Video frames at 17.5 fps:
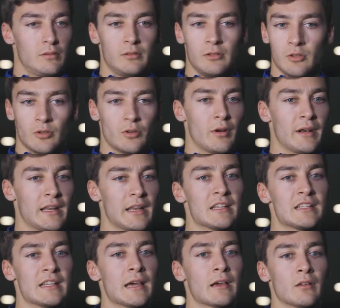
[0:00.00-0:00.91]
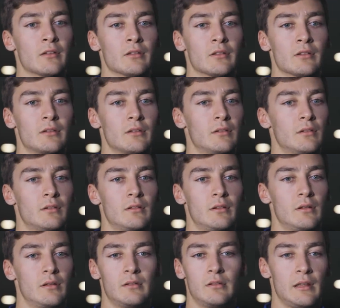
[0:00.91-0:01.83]
you're gone in a second.
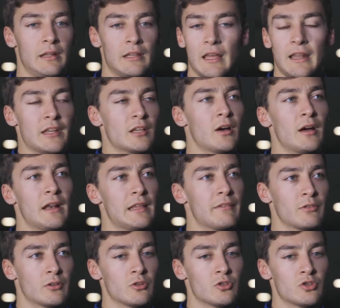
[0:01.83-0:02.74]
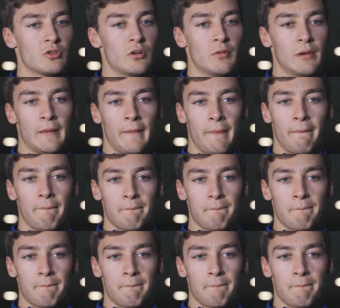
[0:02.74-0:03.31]
And you can't even control it.